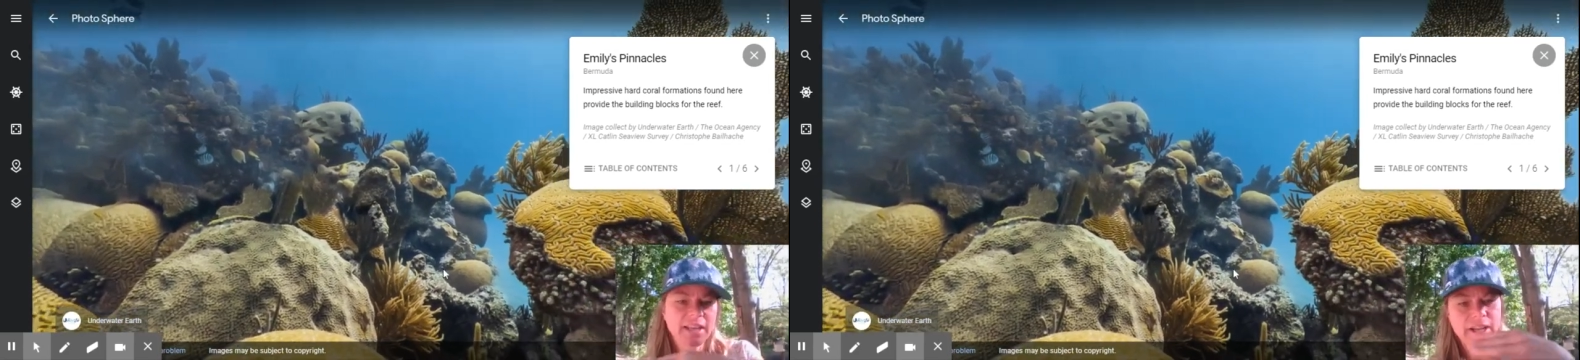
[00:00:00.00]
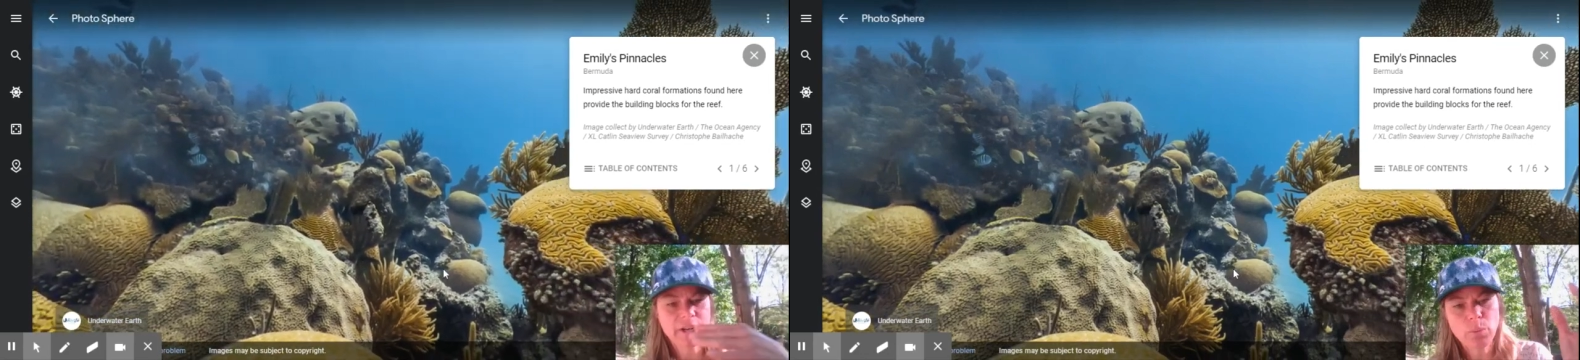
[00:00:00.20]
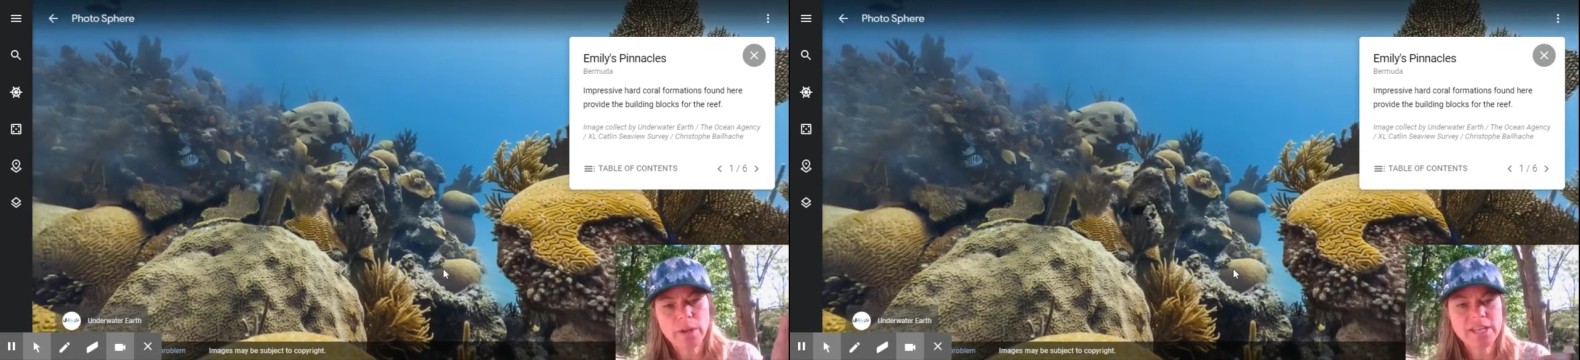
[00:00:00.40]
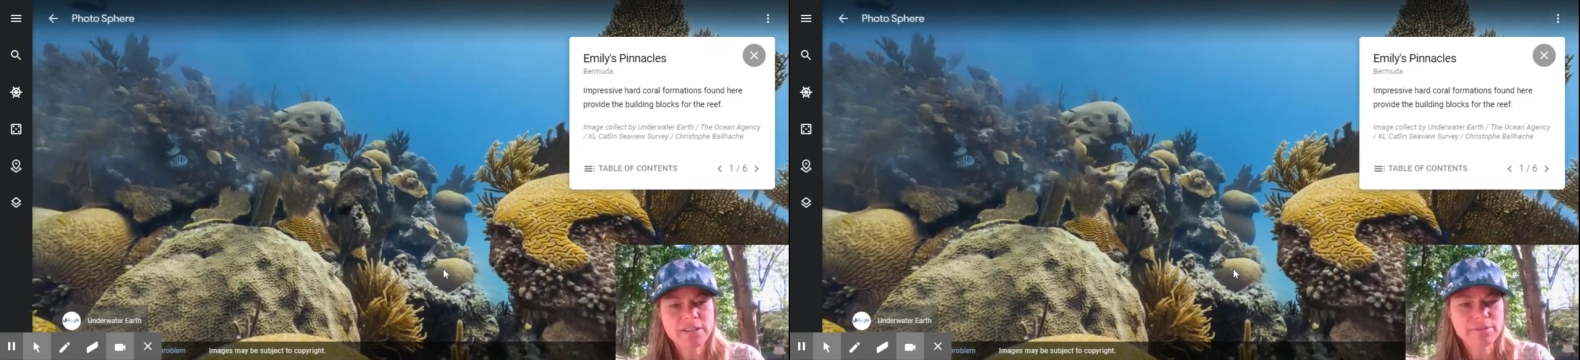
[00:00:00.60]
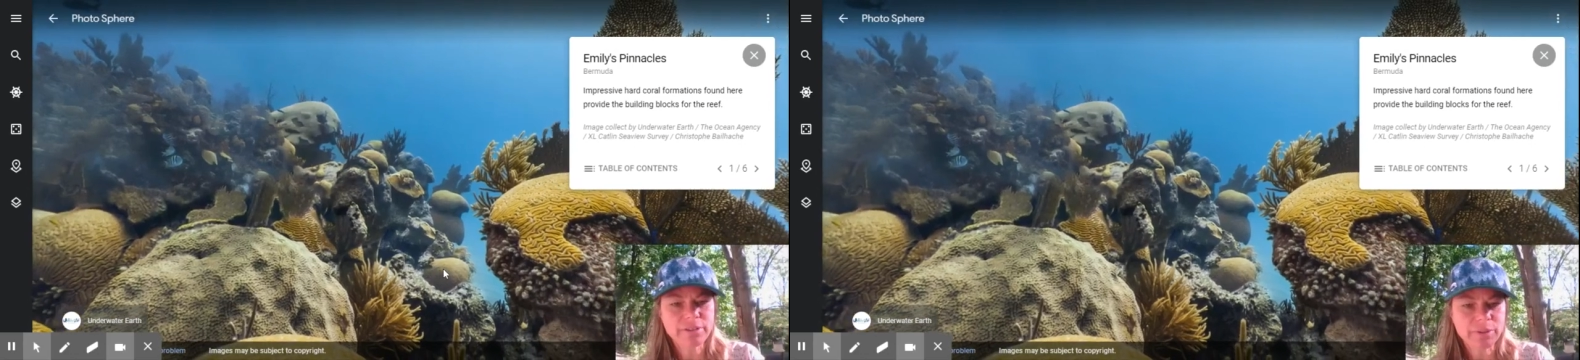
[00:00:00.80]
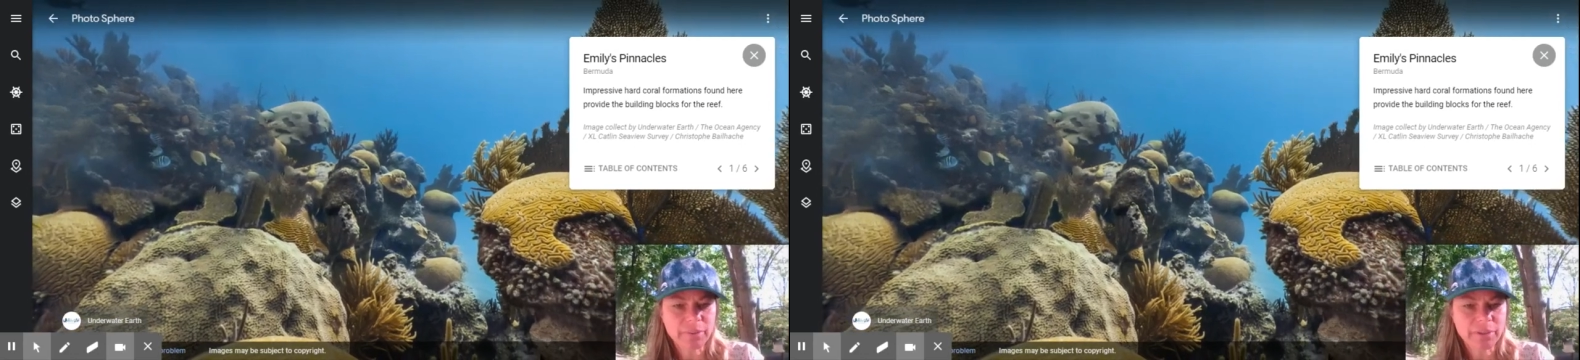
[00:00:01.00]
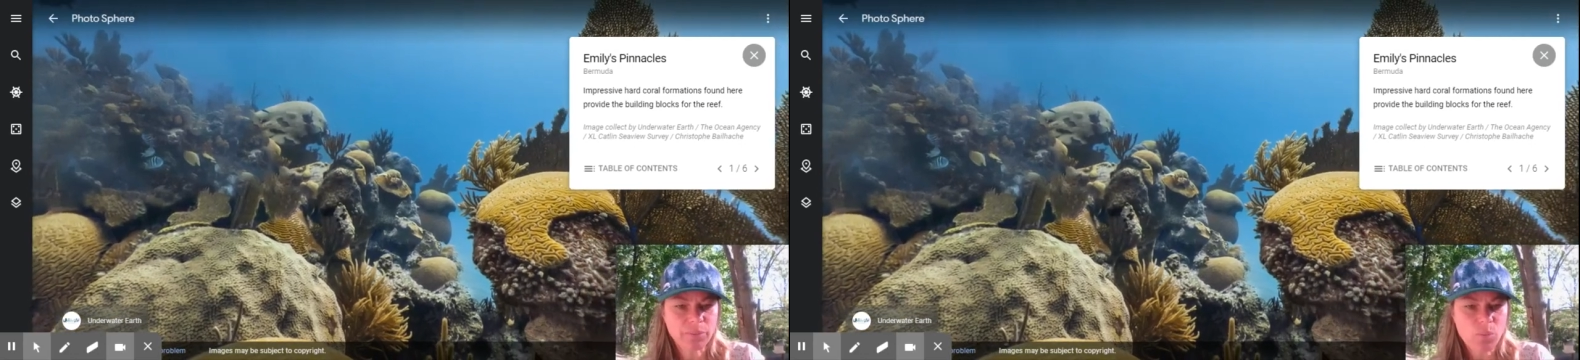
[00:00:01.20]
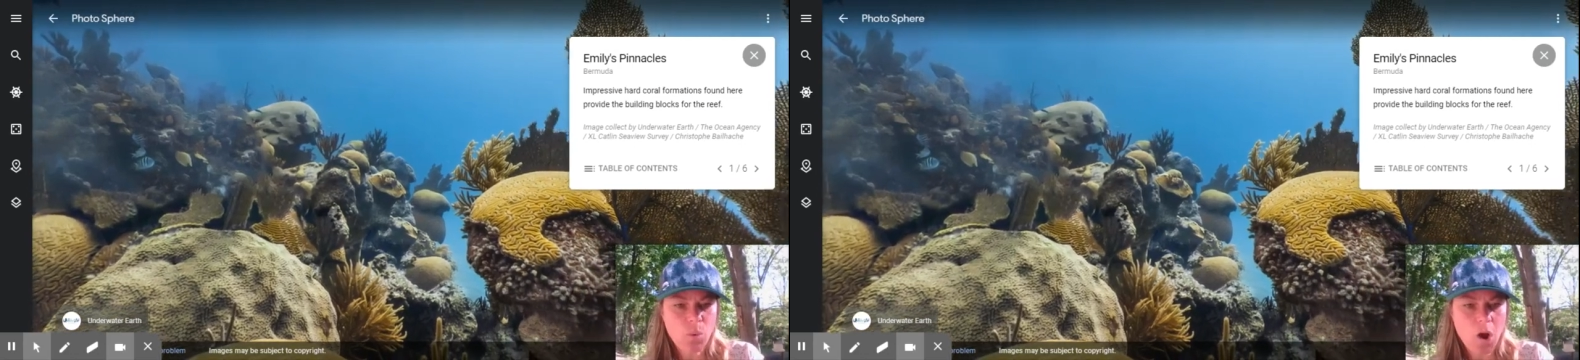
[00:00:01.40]
kind of wave in the wind.
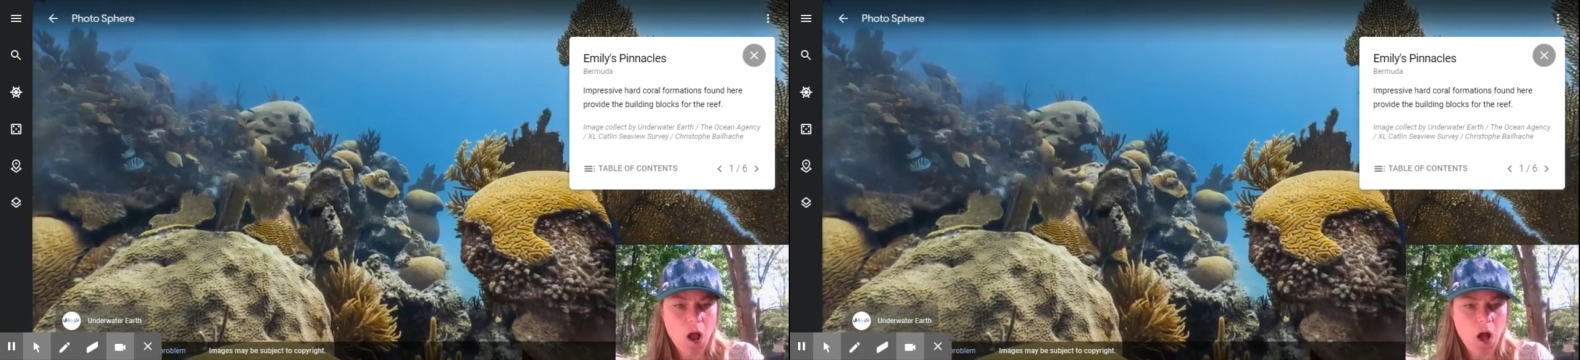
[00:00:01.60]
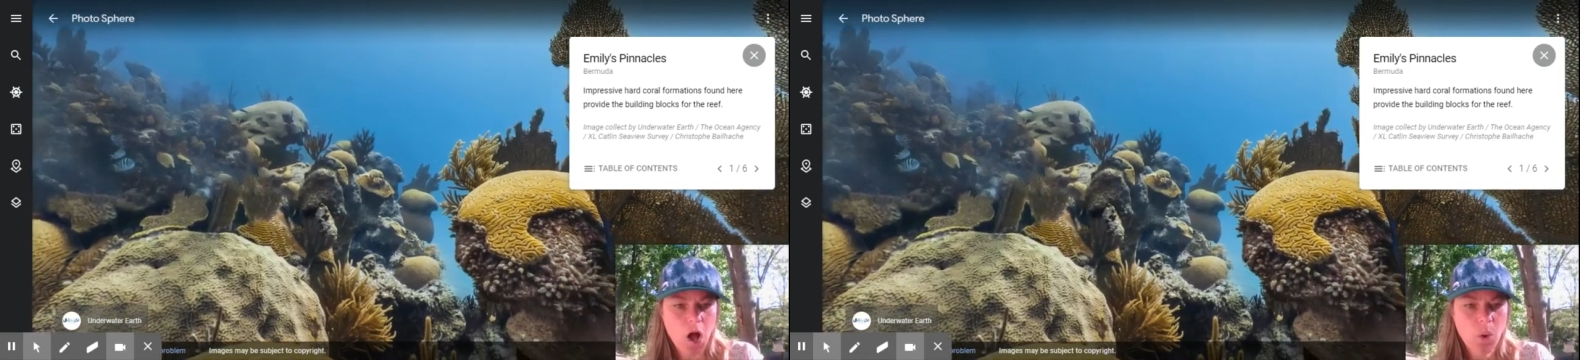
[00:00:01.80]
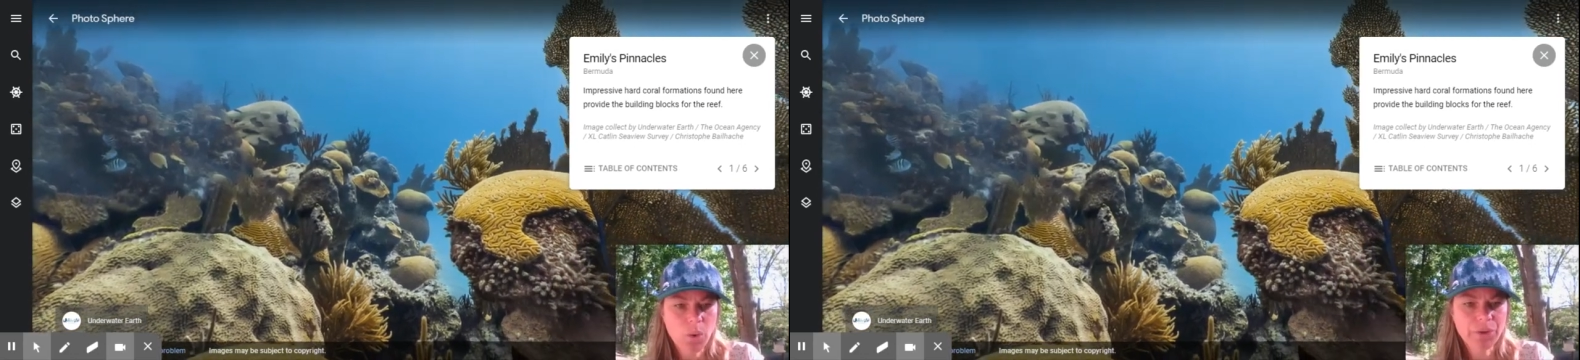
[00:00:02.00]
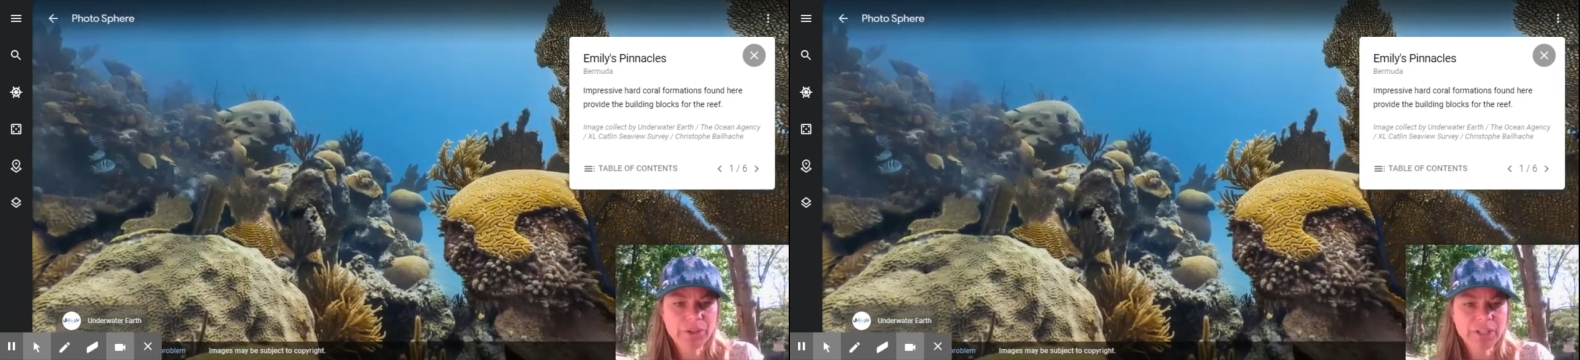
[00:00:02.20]
Whoa!